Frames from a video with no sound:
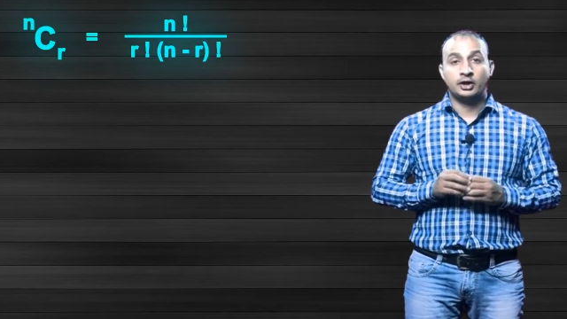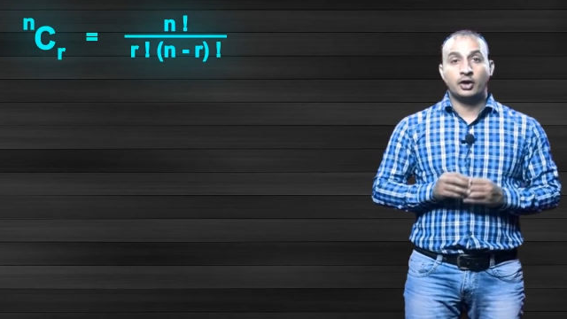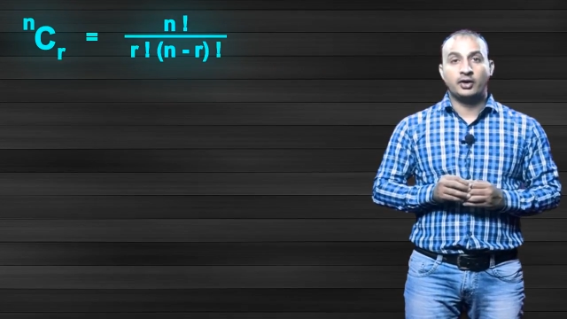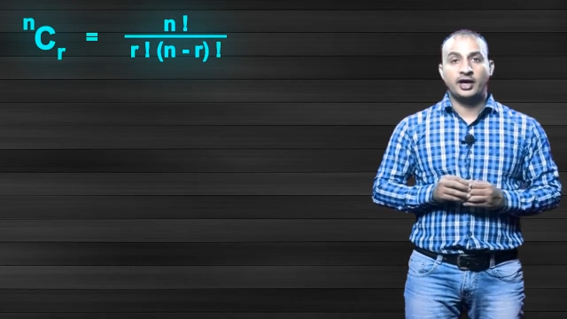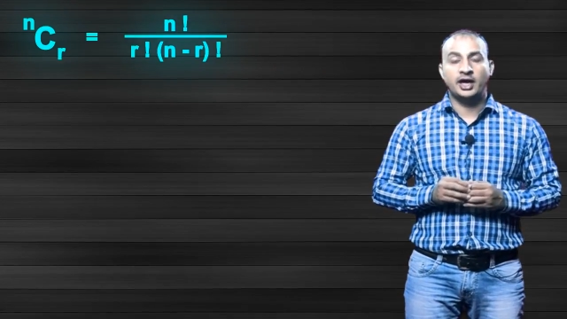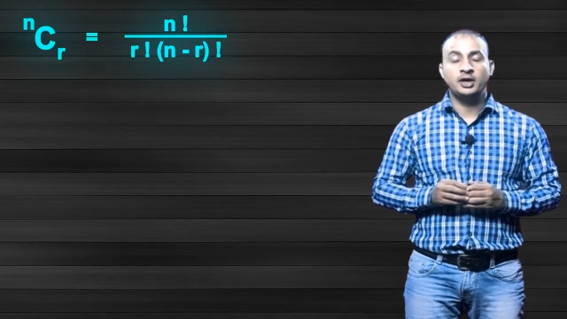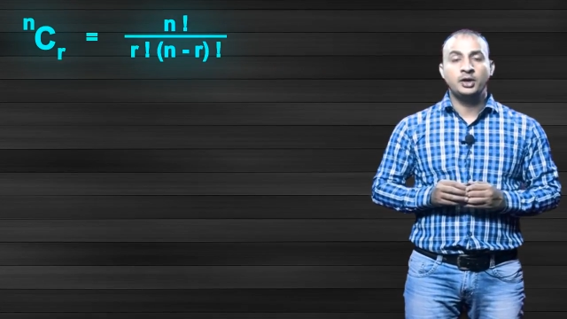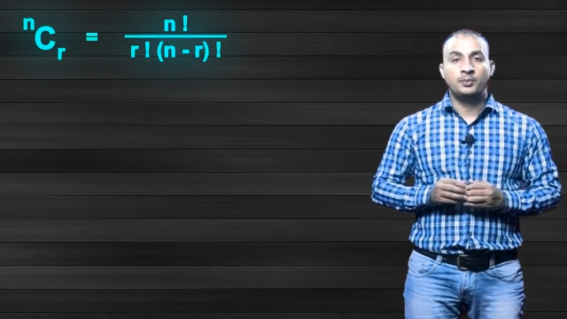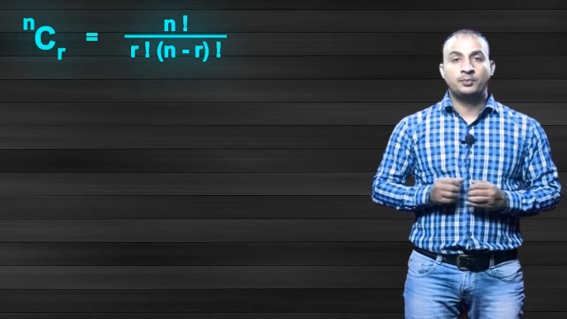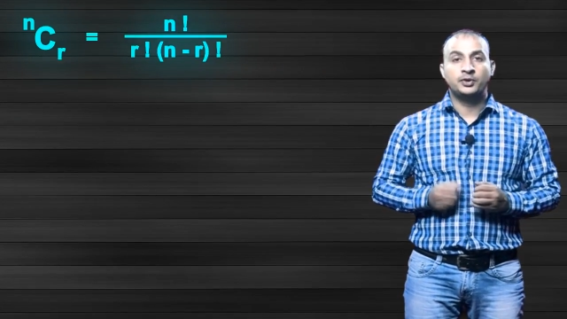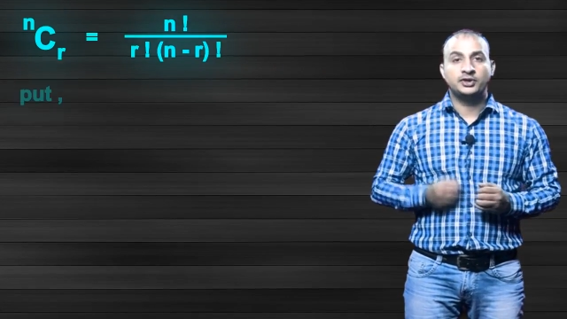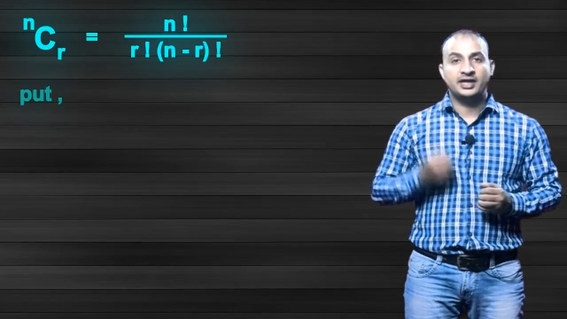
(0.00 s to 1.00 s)
Now here
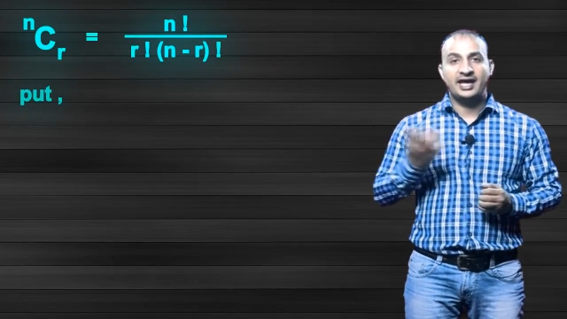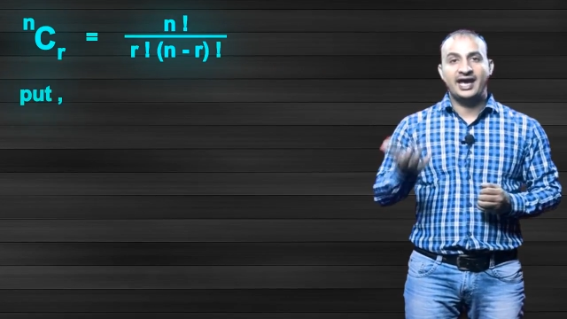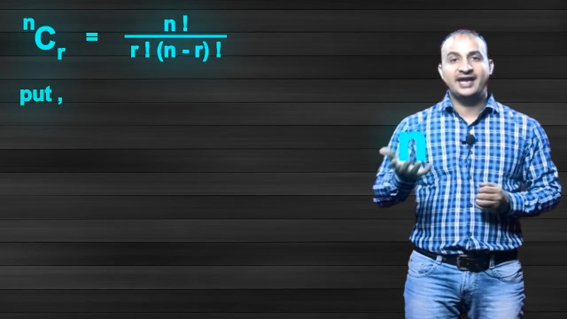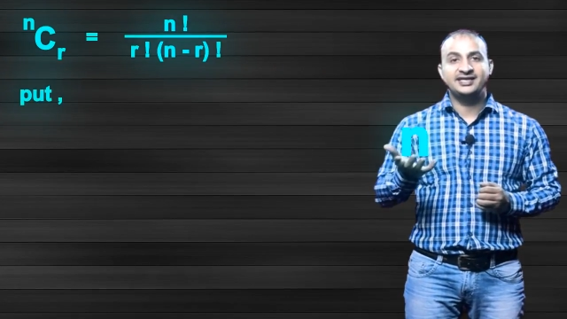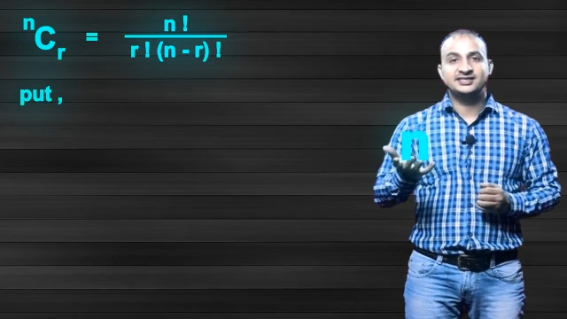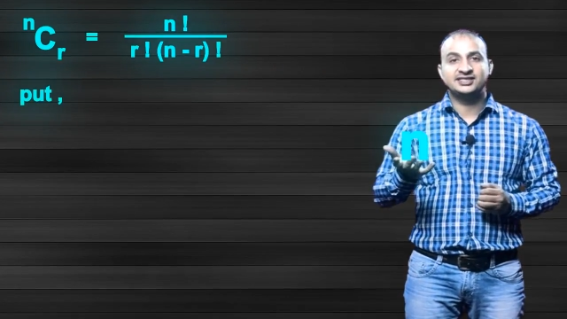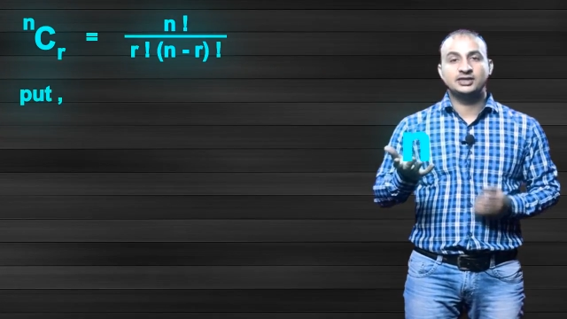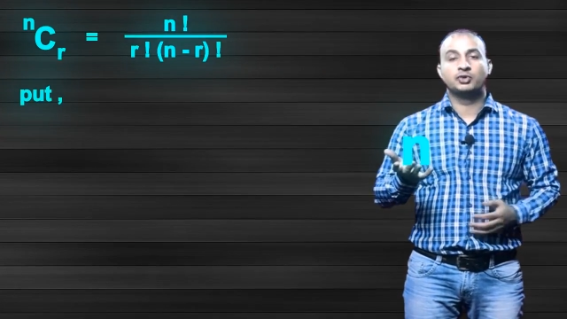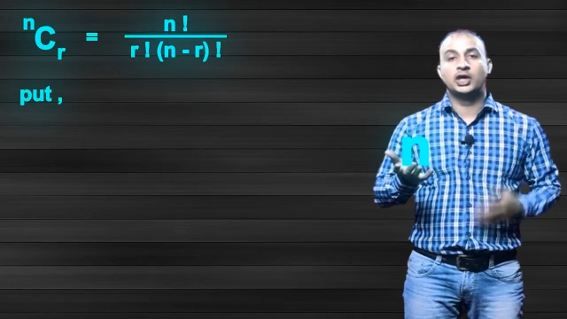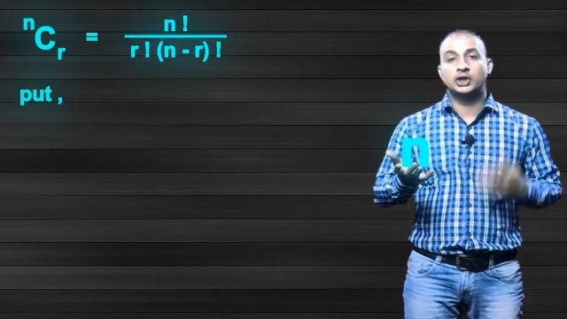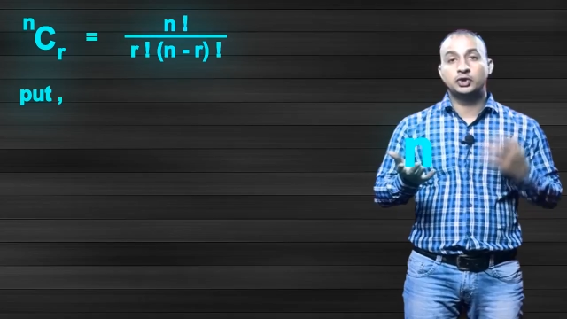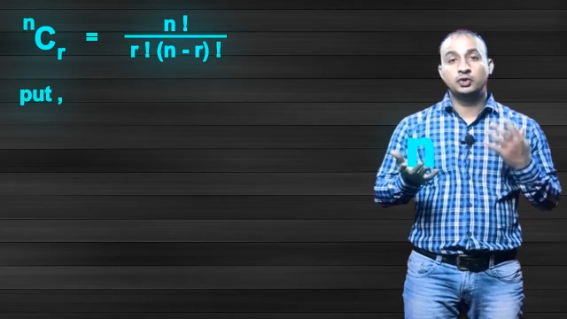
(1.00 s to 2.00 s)
put n is
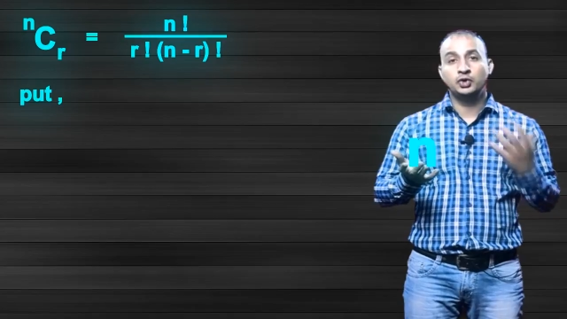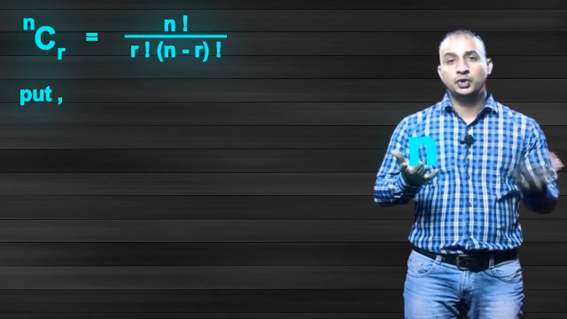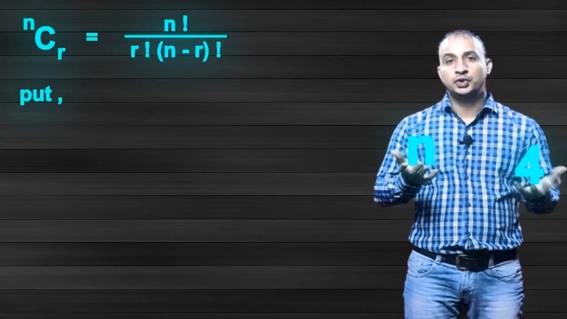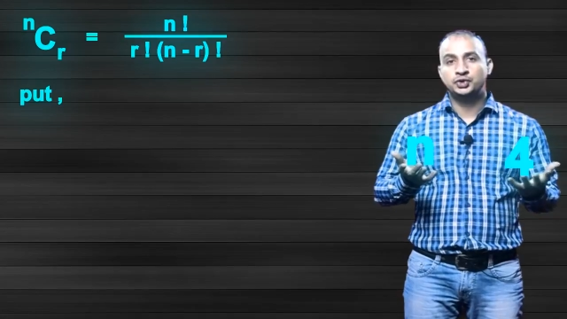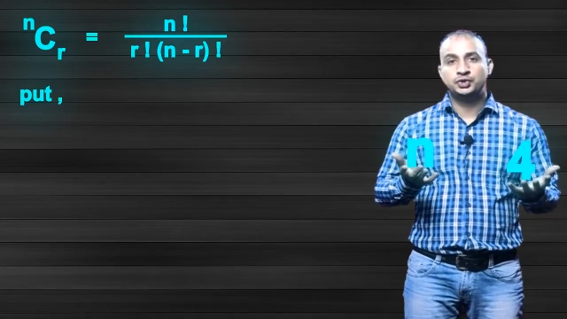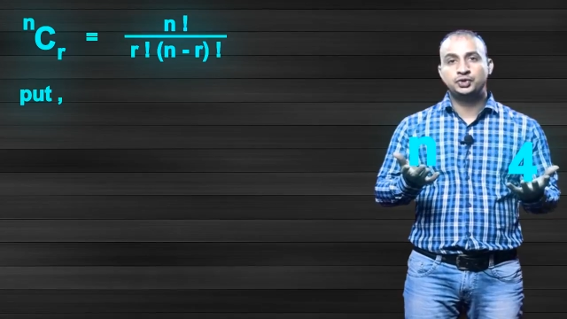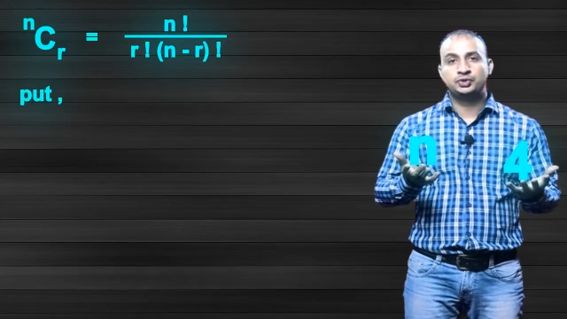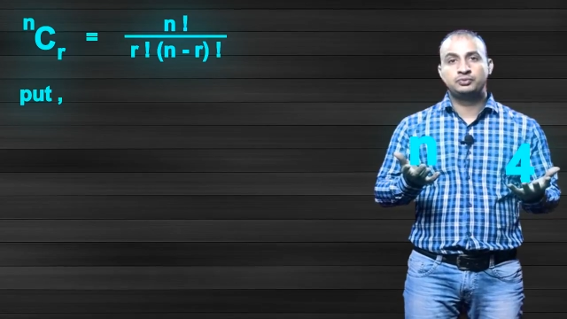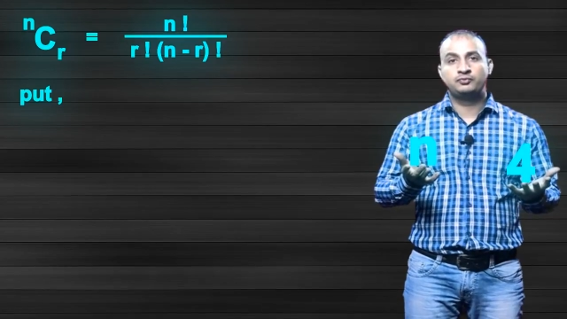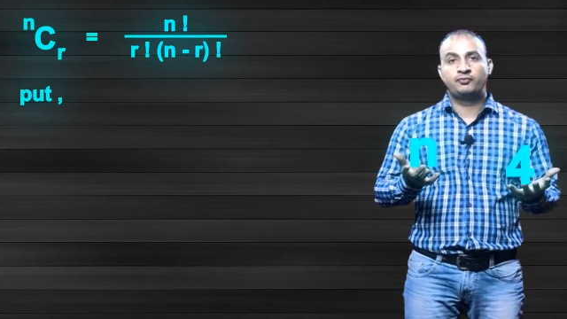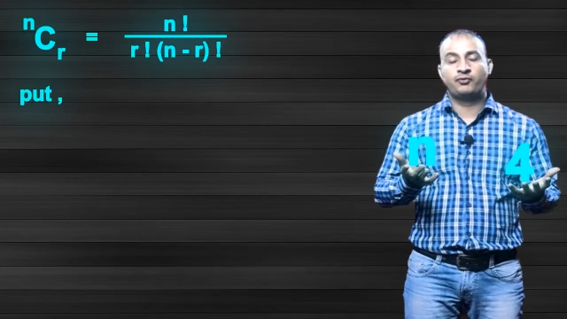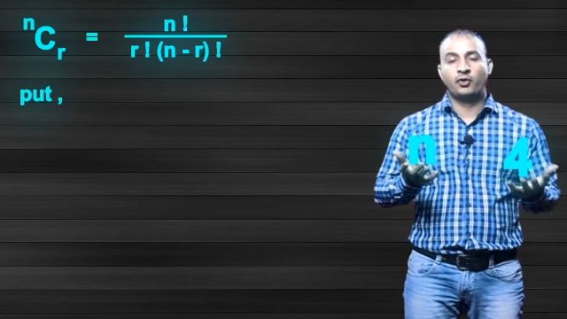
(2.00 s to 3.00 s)
equal to
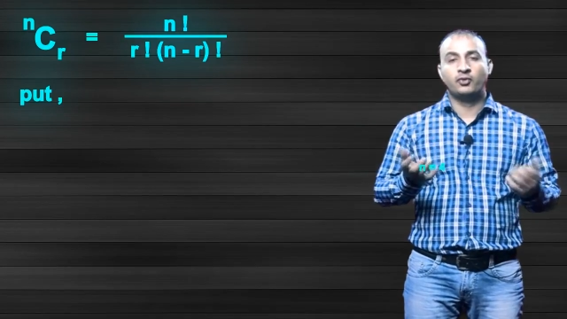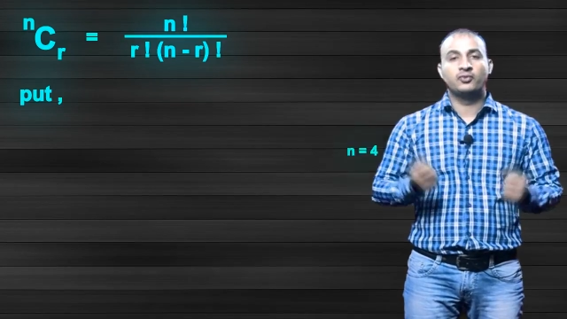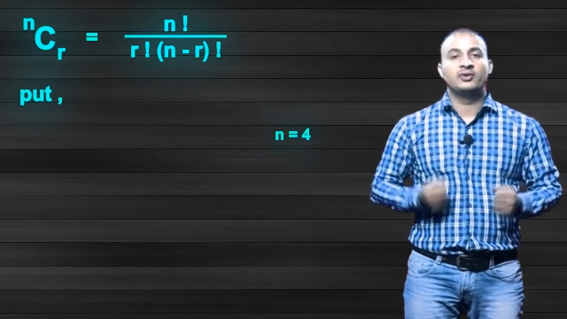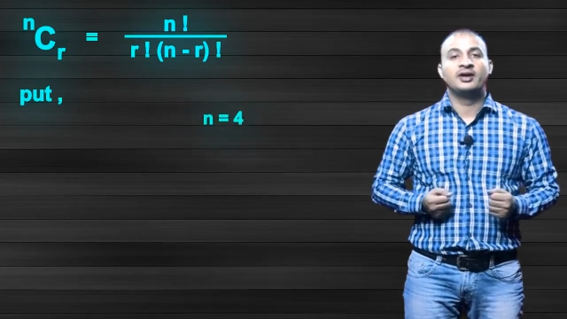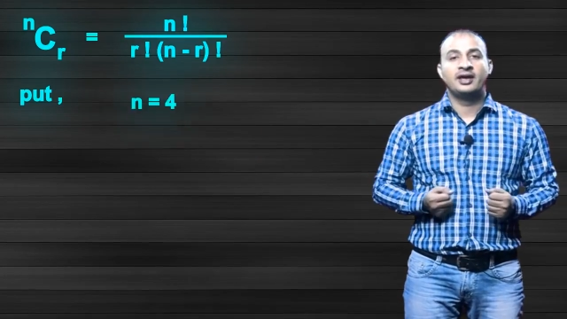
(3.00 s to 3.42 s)
4